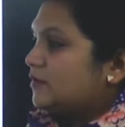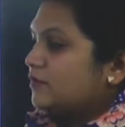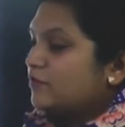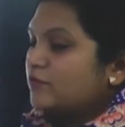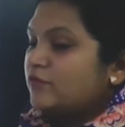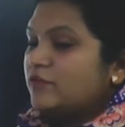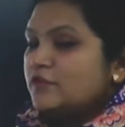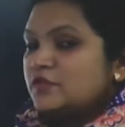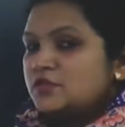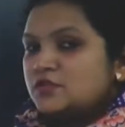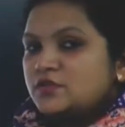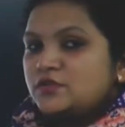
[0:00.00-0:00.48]

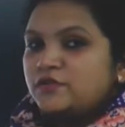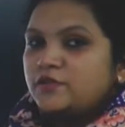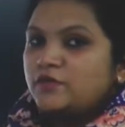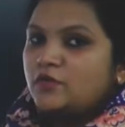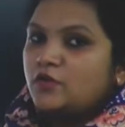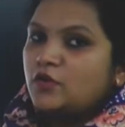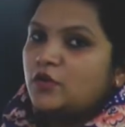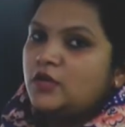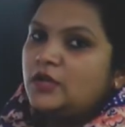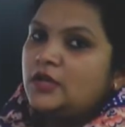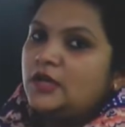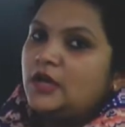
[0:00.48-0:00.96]
first of
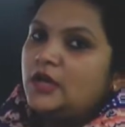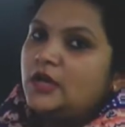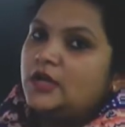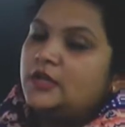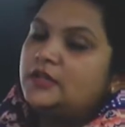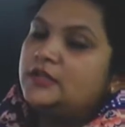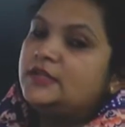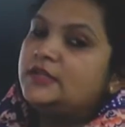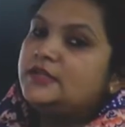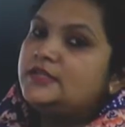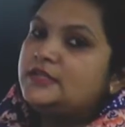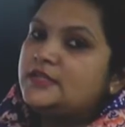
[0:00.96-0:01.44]

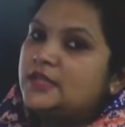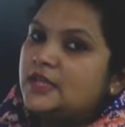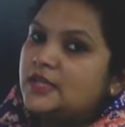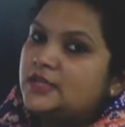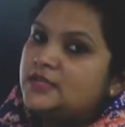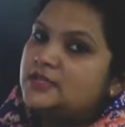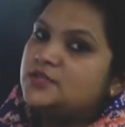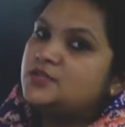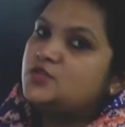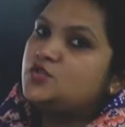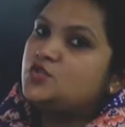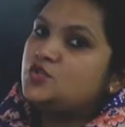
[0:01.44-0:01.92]
all,
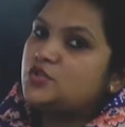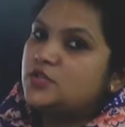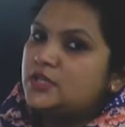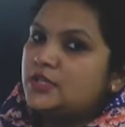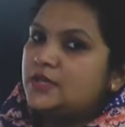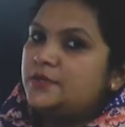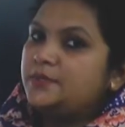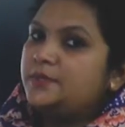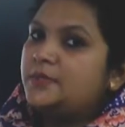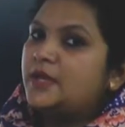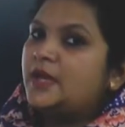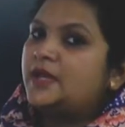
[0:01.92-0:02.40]
there is a
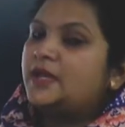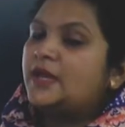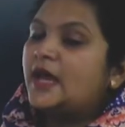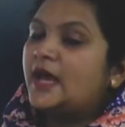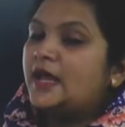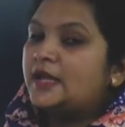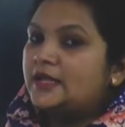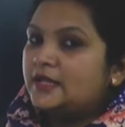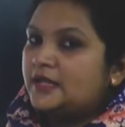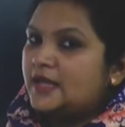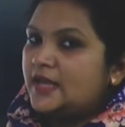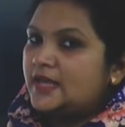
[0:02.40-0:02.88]
team that
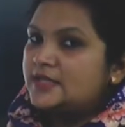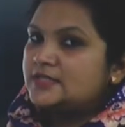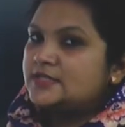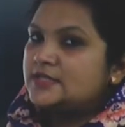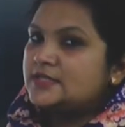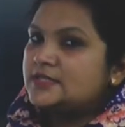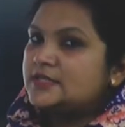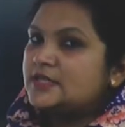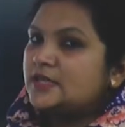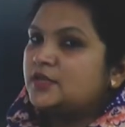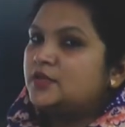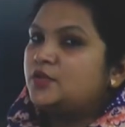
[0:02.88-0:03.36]

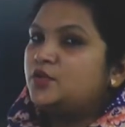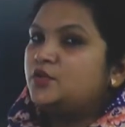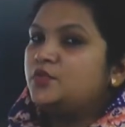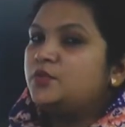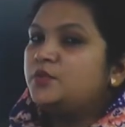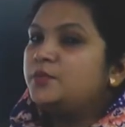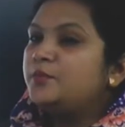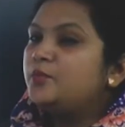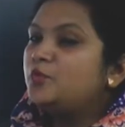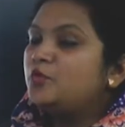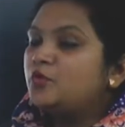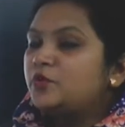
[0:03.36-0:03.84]
analyzes that
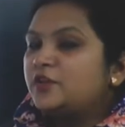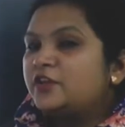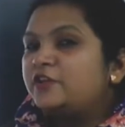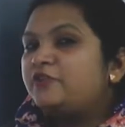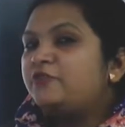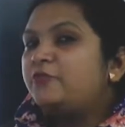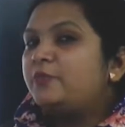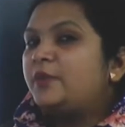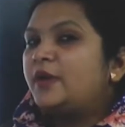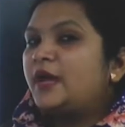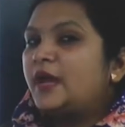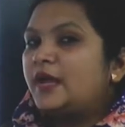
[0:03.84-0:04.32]
the
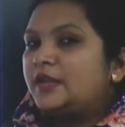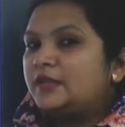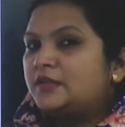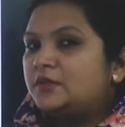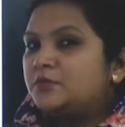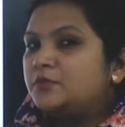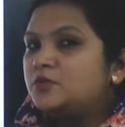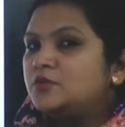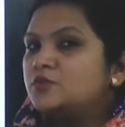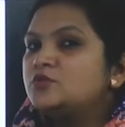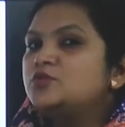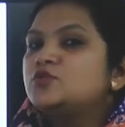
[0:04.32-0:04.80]
motive behind
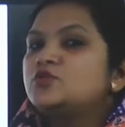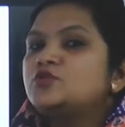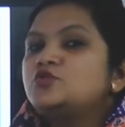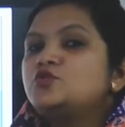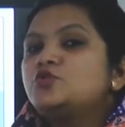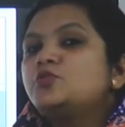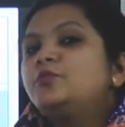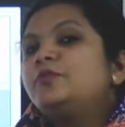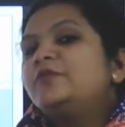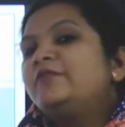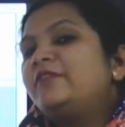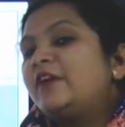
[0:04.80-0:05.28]
the merger
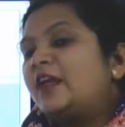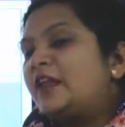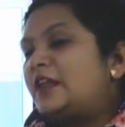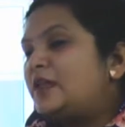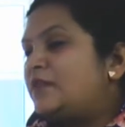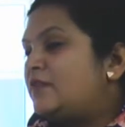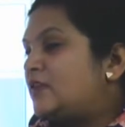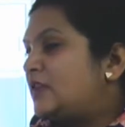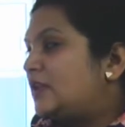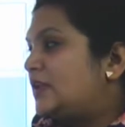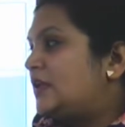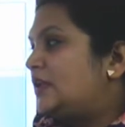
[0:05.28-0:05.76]
should be
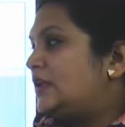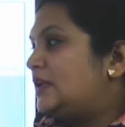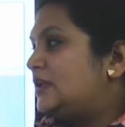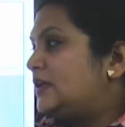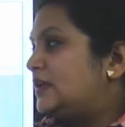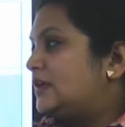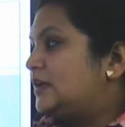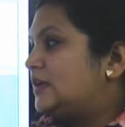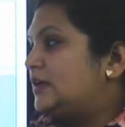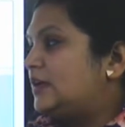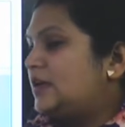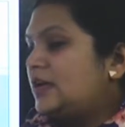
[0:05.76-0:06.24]
very, very
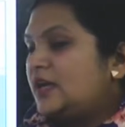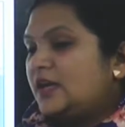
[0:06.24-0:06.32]
clear.